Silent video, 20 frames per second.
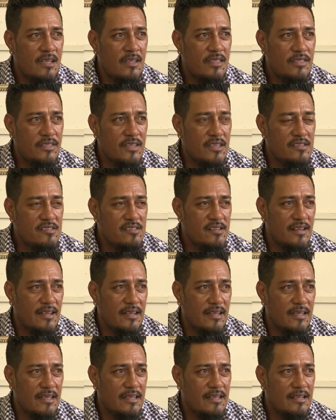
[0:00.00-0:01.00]
Things
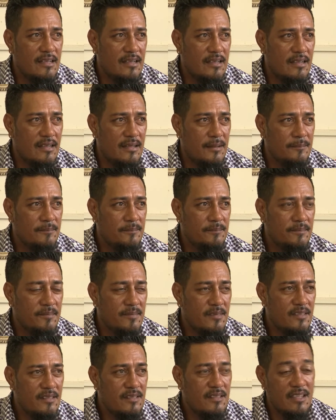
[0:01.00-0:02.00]
like
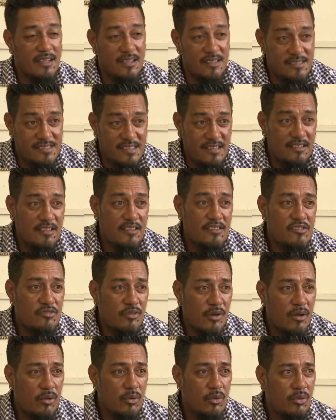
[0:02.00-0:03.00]
their attendance
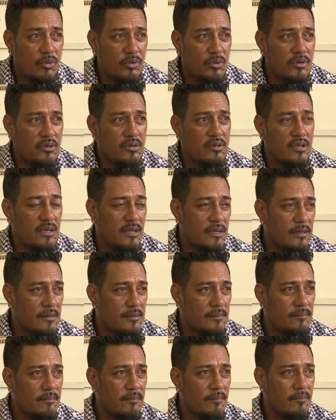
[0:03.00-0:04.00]
record,
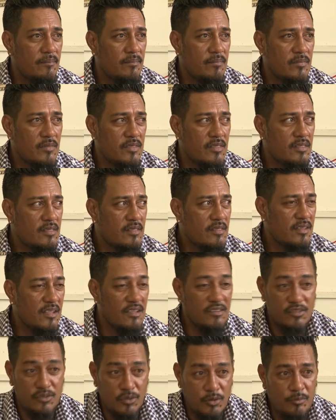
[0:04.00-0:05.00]

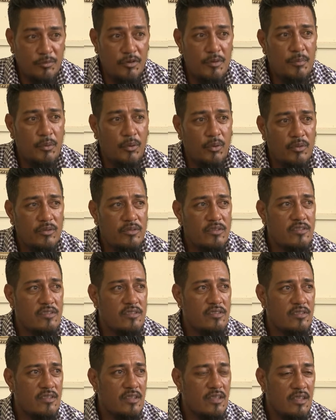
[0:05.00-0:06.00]
their term
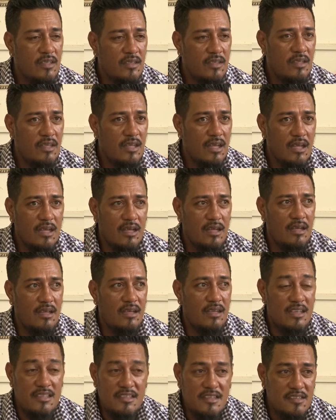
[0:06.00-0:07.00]
reports,
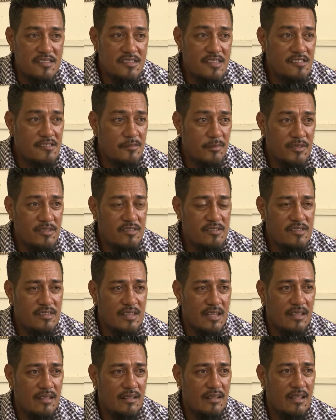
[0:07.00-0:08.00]
any assessments
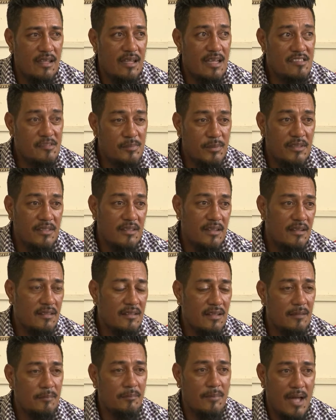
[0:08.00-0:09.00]
that has been
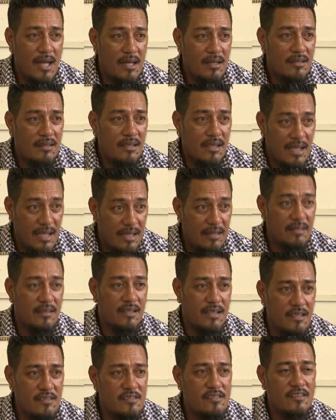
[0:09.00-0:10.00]
done and marked
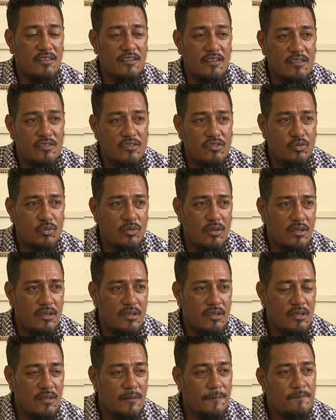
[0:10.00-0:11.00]
and entered into
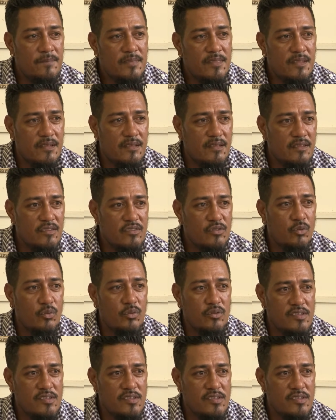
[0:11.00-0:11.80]
the school